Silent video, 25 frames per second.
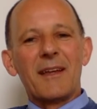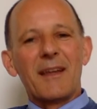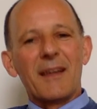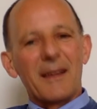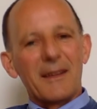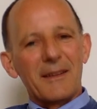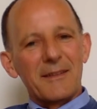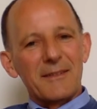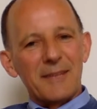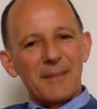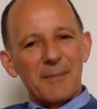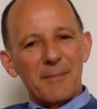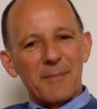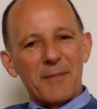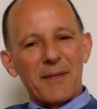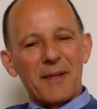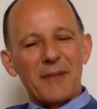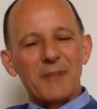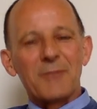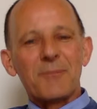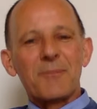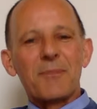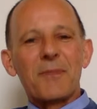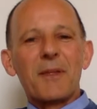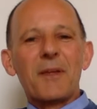I accept
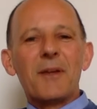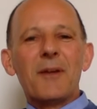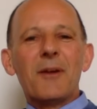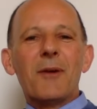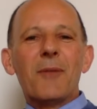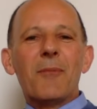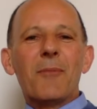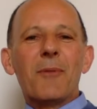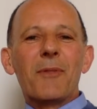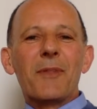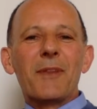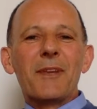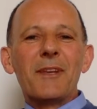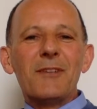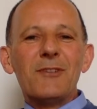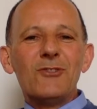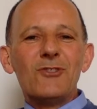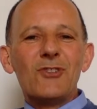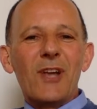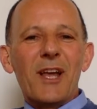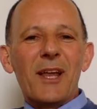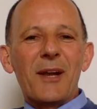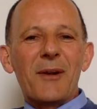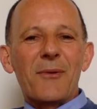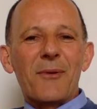that. But that in
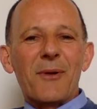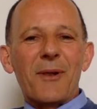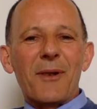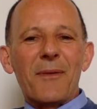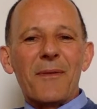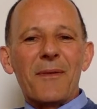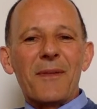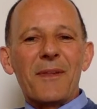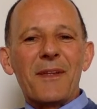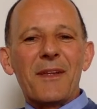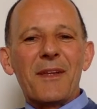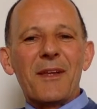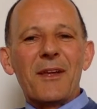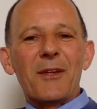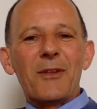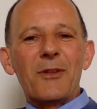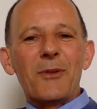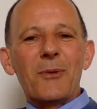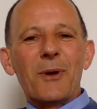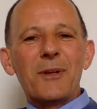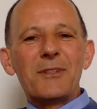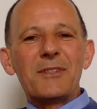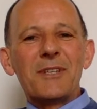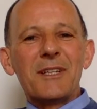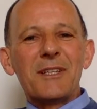general,
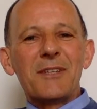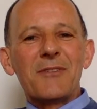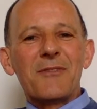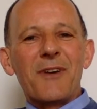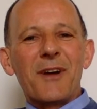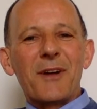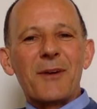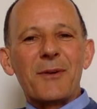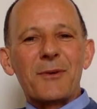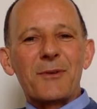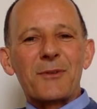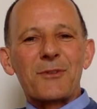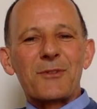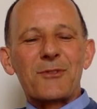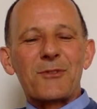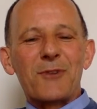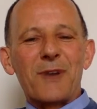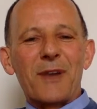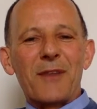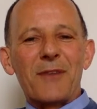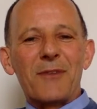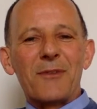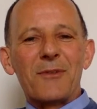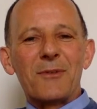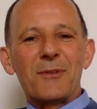you identify your
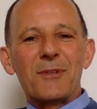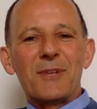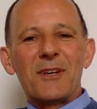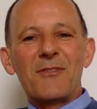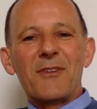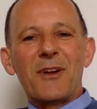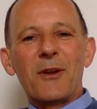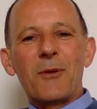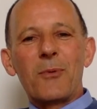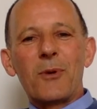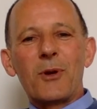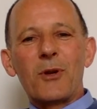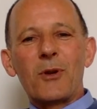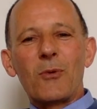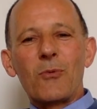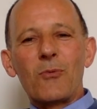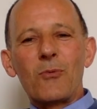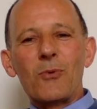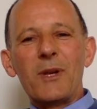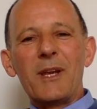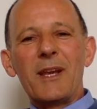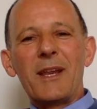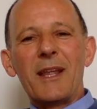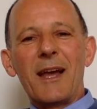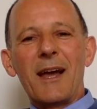strengths, you identify where you
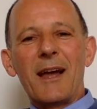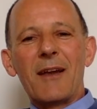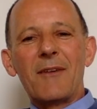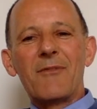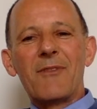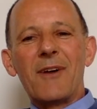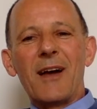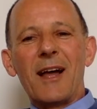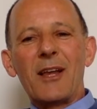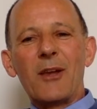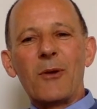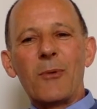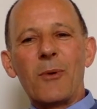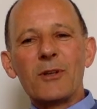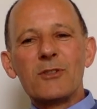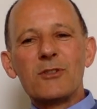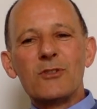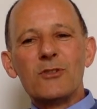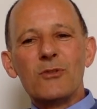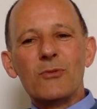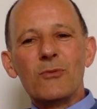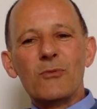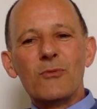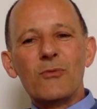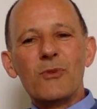really add value, what
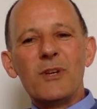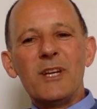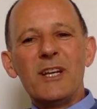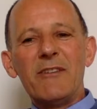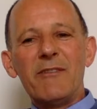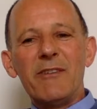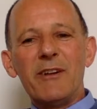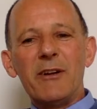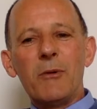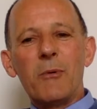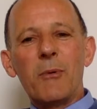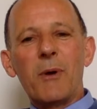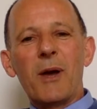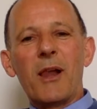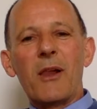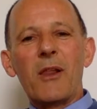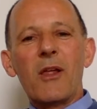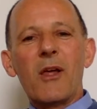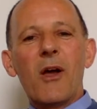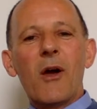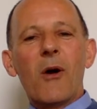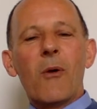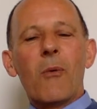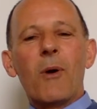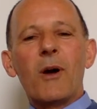you do really, really well,
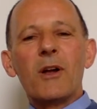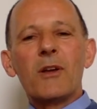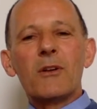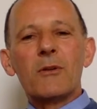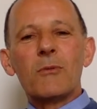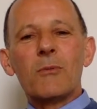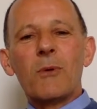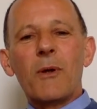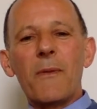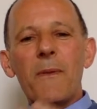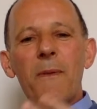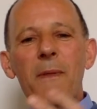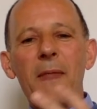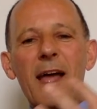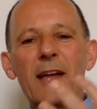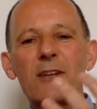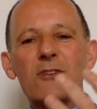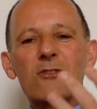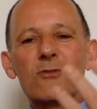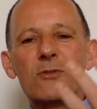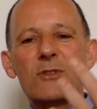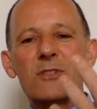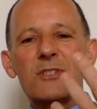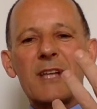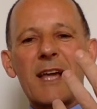what
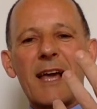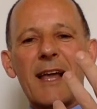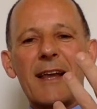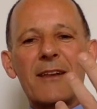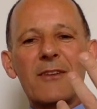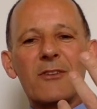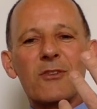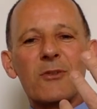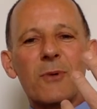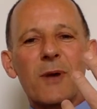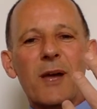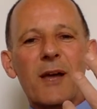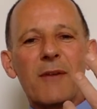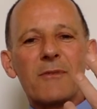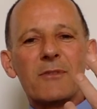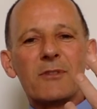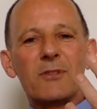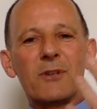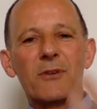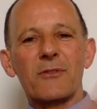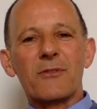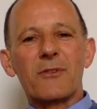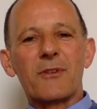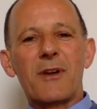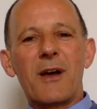natural talents you have in
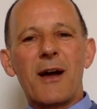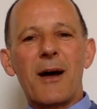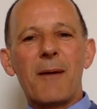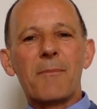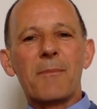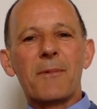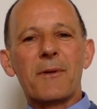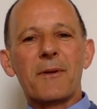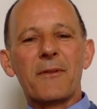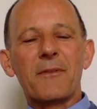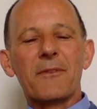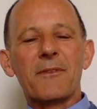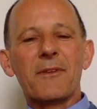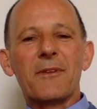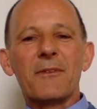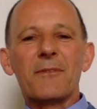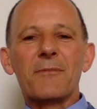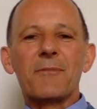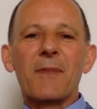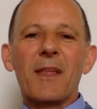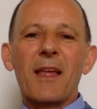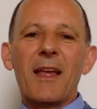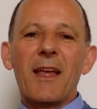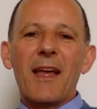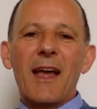terms of competencies,
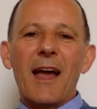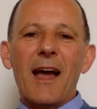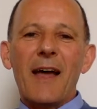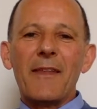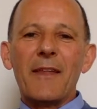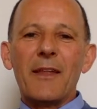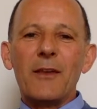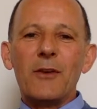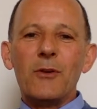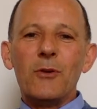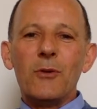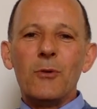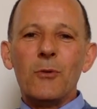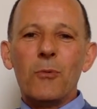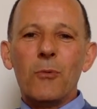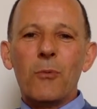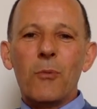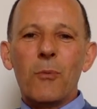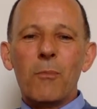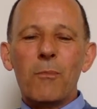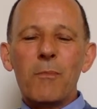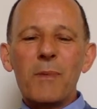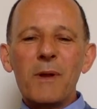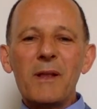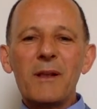and then you
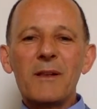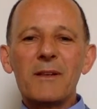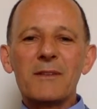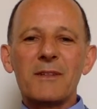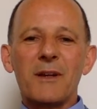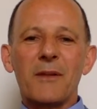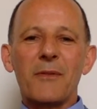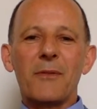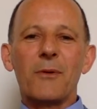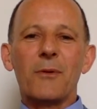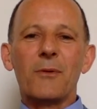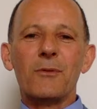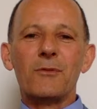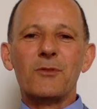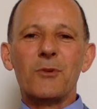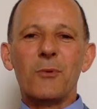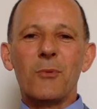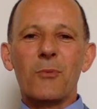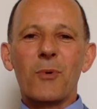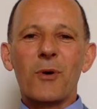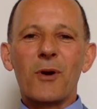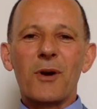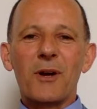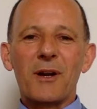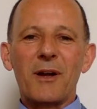build on those, you
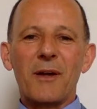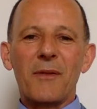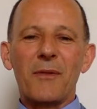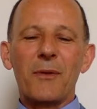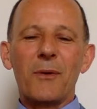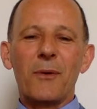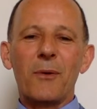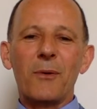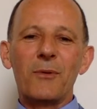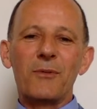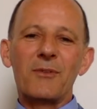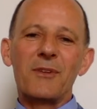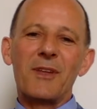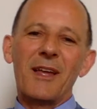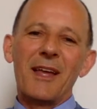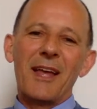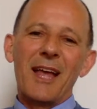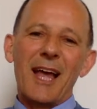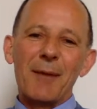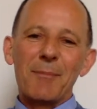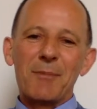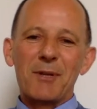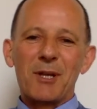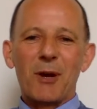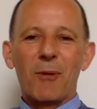work on those
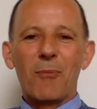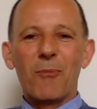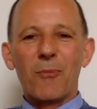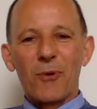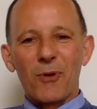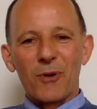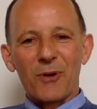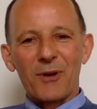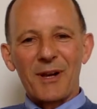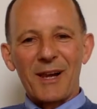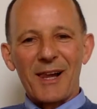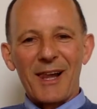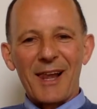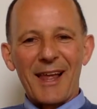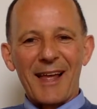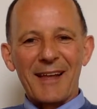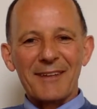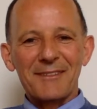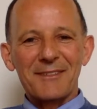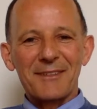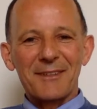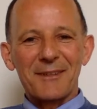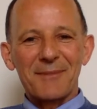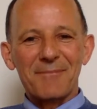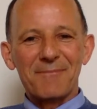and become world
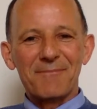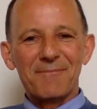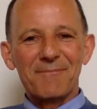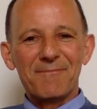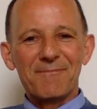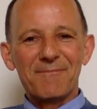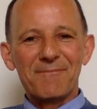class at them.